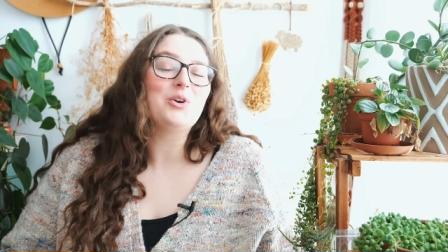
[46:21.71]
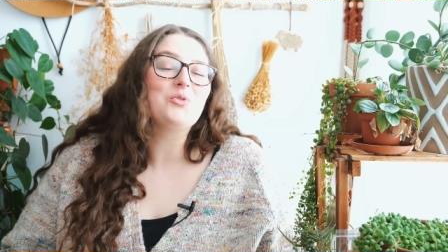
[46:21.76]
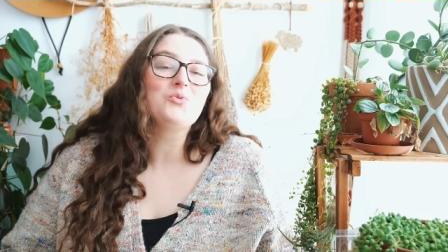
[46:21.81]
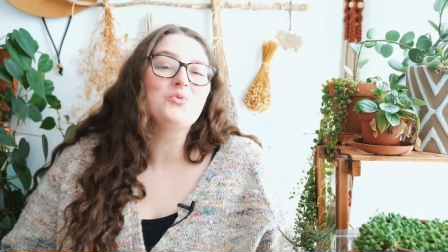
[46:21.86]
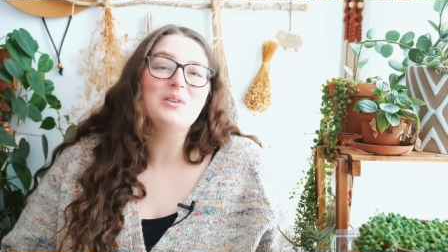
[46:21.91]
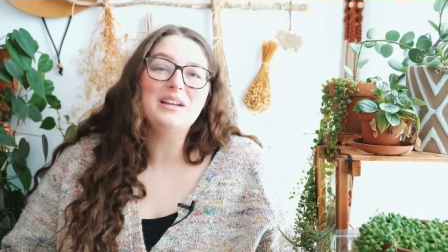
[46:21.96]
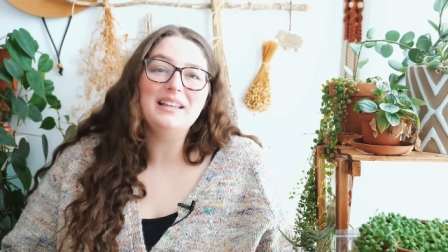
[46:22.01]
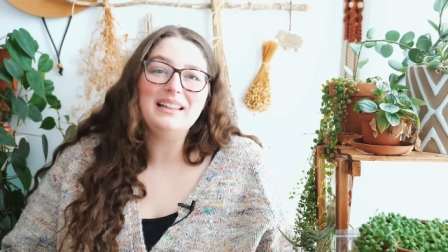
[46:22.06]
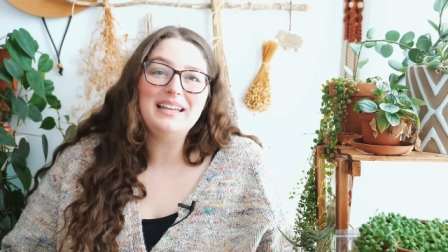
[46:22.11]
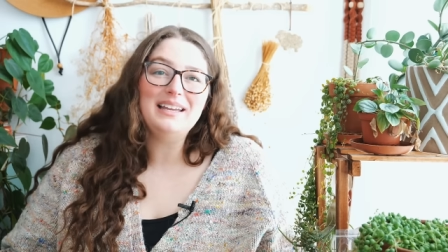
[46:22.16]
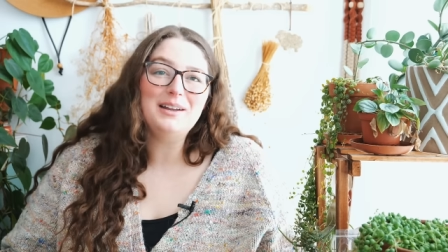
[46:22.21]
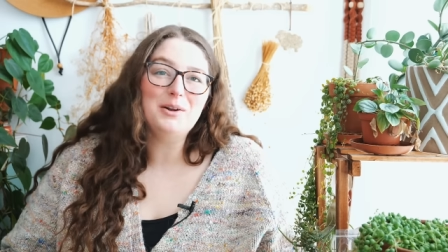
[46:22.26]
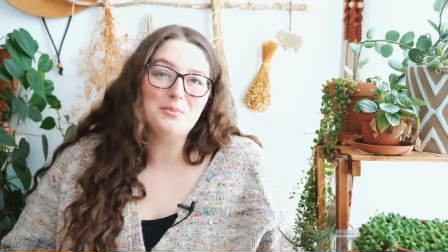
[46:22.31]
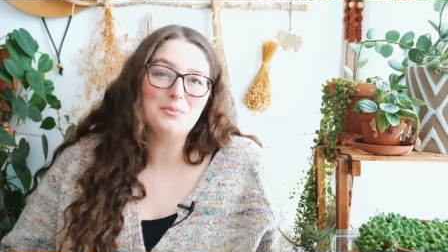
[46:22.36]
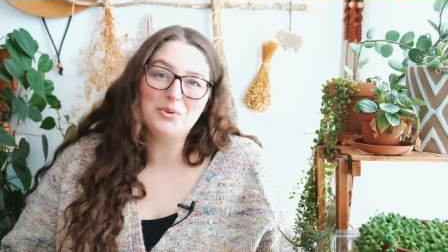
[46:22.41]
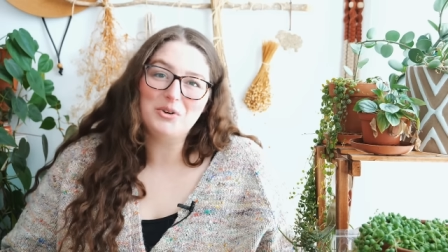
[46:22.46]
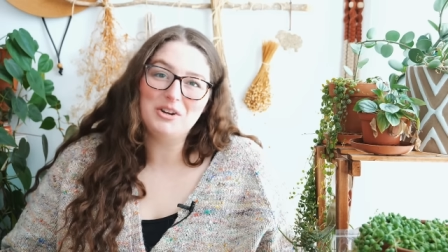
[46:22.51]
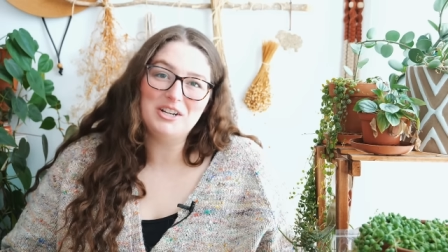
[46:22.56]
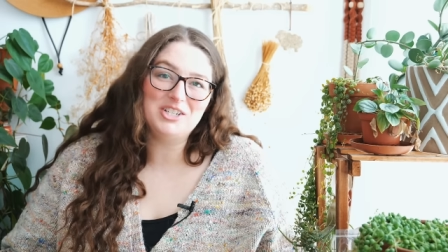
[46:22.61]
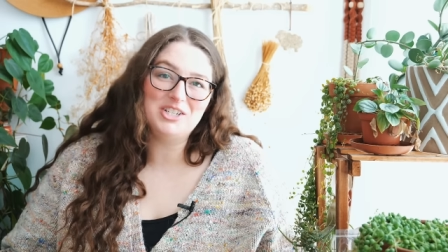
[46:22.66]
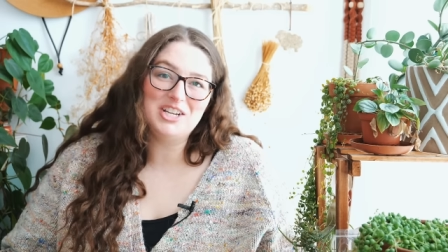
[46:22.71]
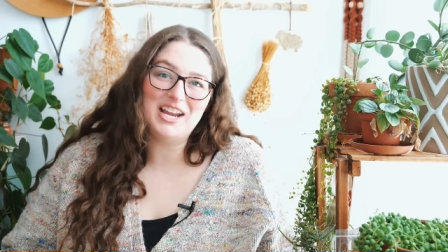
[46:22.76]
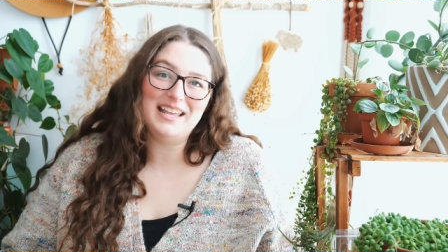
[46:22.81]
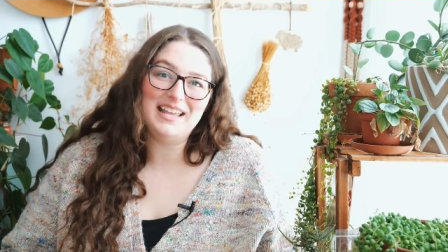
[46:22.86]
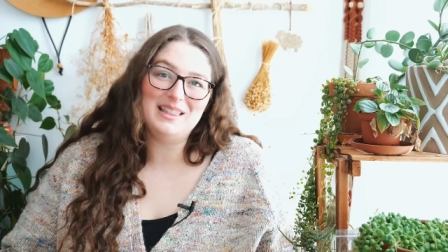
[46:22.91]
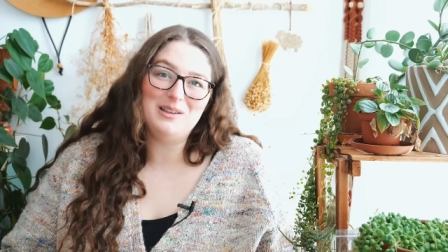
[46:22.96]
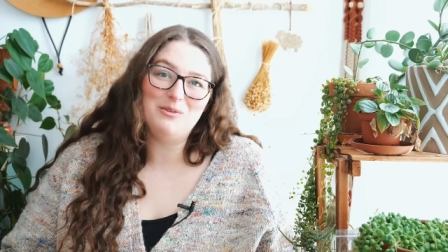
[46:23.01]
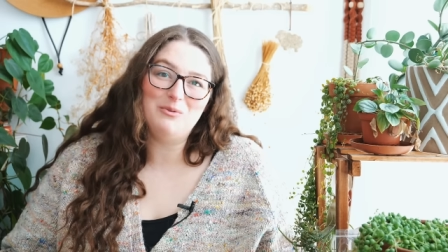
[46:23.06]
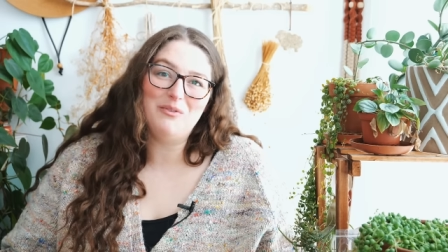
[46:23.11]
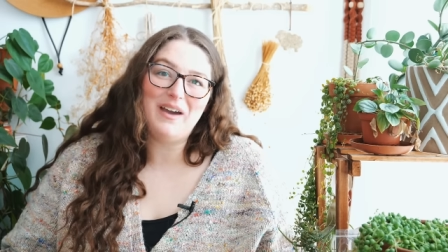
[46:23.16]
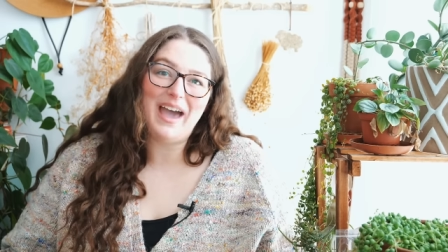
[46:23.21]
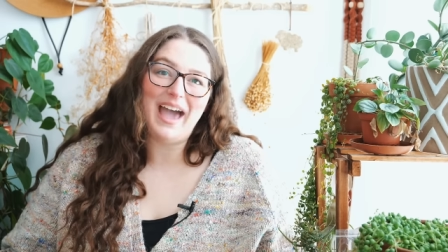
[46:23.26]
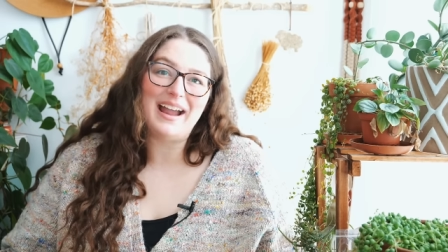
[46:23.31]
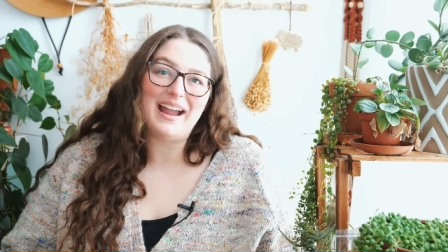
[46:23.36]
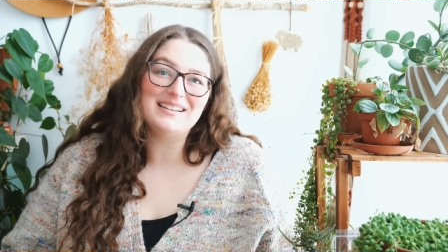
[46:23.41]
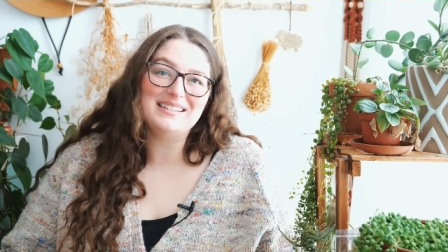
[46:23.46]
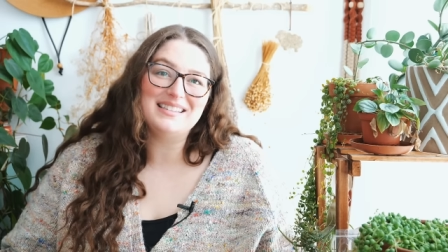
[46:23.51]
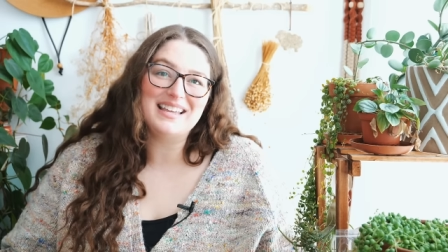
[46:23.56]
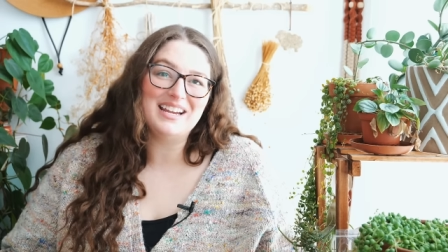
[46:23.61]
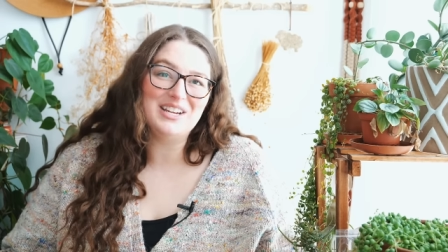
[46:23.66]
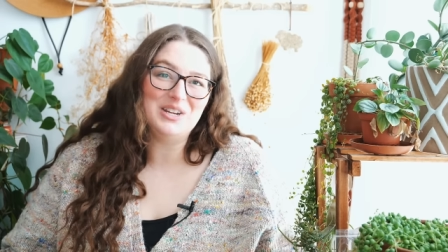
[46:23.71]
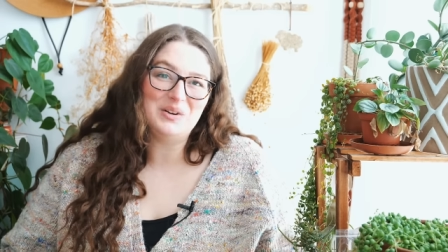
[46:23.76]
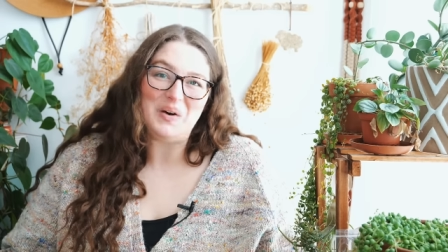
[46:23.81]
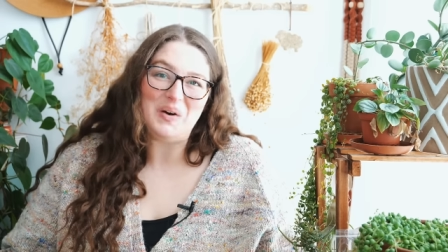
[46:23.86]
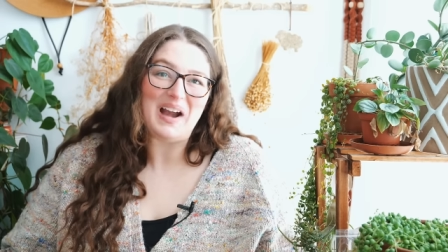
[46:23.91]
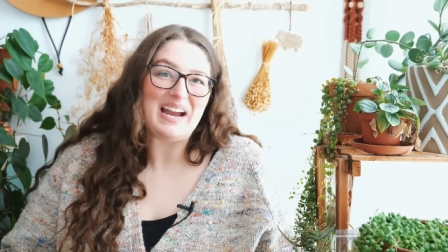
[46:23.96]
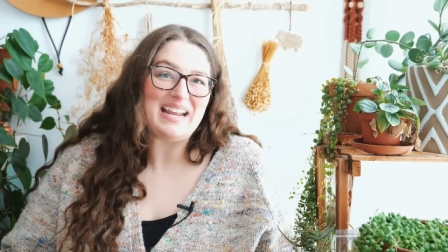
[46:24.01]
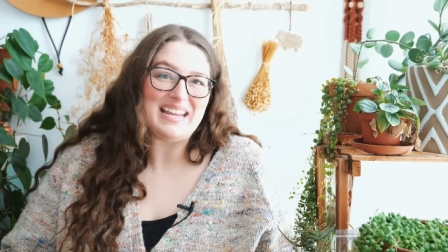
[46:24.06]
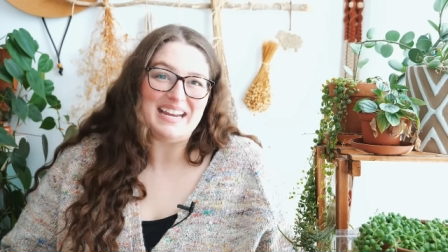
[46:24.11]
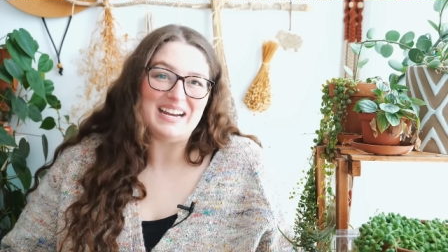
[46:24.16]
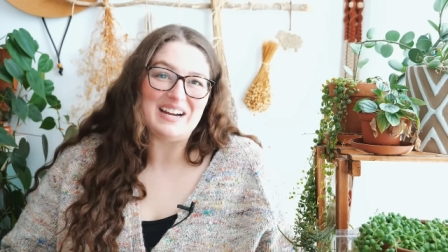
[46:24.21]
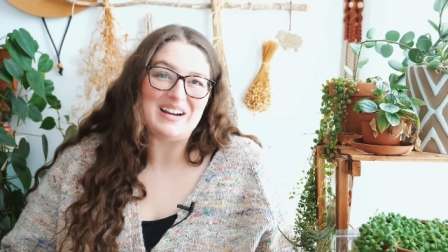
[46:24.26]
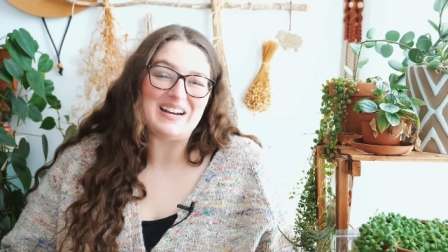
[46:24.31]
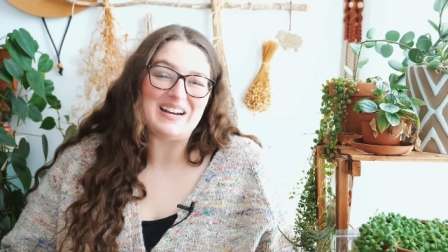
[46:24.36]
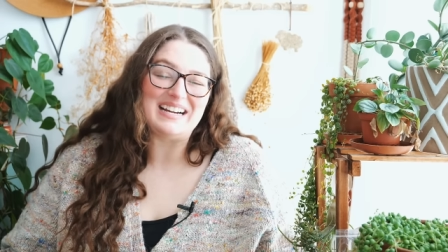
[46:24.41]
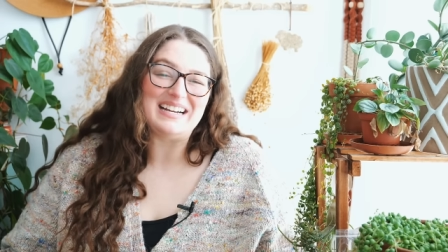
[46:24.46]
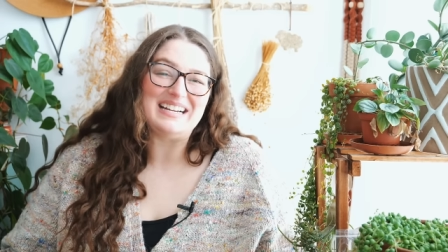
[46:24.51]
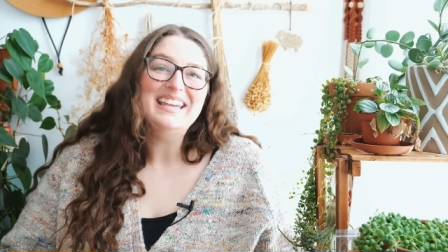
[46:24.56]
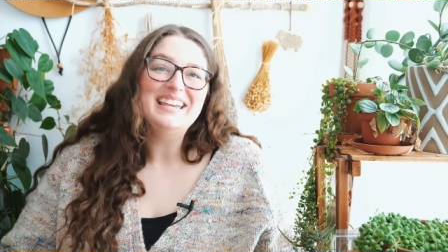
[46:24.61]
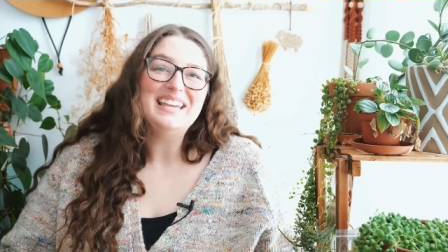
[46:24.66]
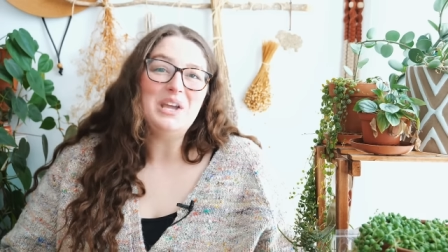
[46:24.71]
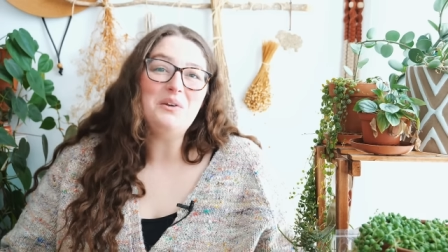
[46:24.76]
really appreciate the fact that you are here.